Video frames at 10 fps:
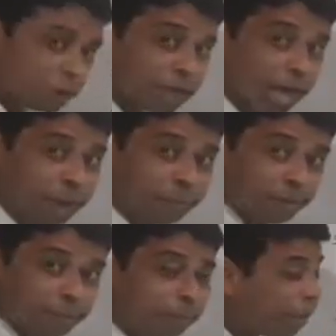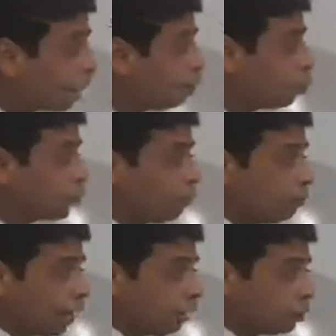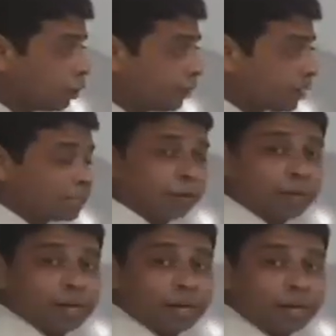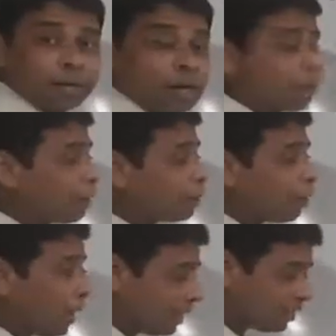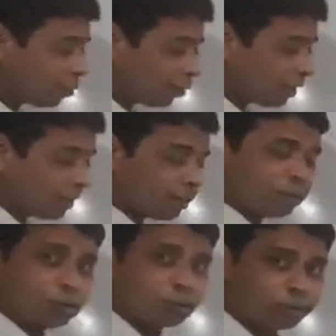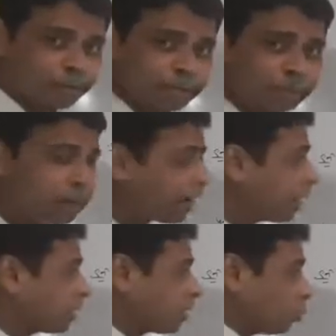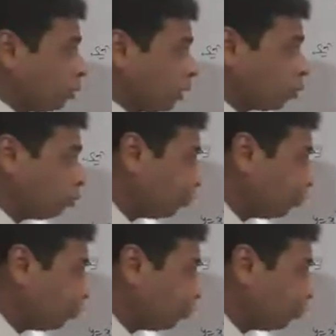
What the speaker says: m by putting values of x and y. But y is not here, no matter, x is only 2.